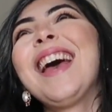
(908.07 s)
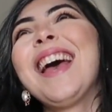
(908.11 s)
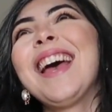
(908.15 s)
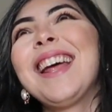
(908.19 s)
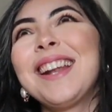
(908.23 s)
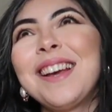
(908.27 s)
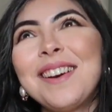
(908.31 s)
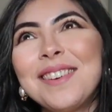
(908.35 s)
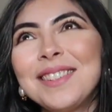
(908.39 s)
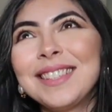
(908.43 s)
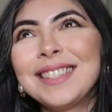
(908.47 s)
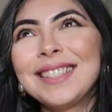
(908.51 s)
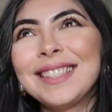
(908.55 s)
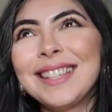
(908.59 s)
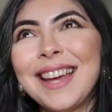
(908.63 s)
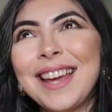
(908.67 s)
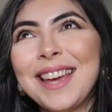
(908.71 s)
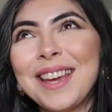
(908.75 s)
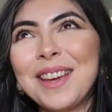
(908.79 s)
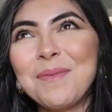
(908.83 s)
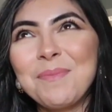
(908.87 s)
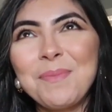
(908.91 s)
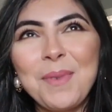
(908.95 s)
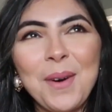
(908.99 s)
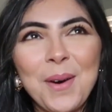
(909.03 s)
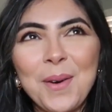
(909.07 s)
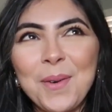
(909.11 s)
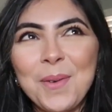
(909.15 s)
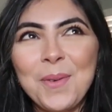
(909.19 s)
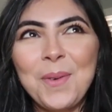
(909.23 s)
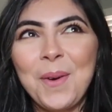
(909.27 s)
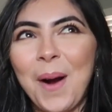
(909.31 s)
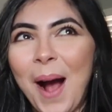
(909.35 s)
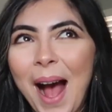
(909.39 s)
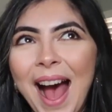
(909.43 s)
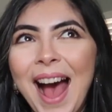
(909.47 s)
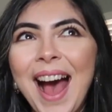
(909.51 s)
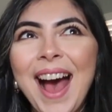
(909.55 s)
And I was like, but
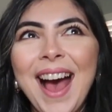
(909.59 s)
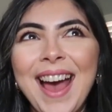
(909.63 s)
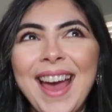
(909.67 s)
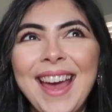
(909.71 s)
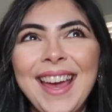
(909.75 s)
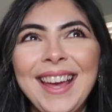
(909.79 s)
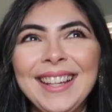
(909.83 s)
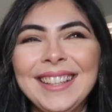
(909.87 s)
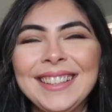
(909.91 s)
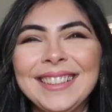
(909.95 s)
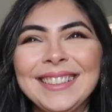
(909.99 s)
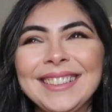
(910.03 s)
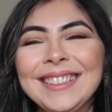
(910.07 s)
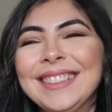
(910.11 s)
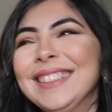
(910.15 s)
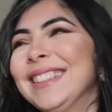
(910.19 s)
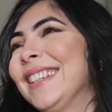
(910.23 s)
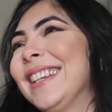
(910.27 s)
why?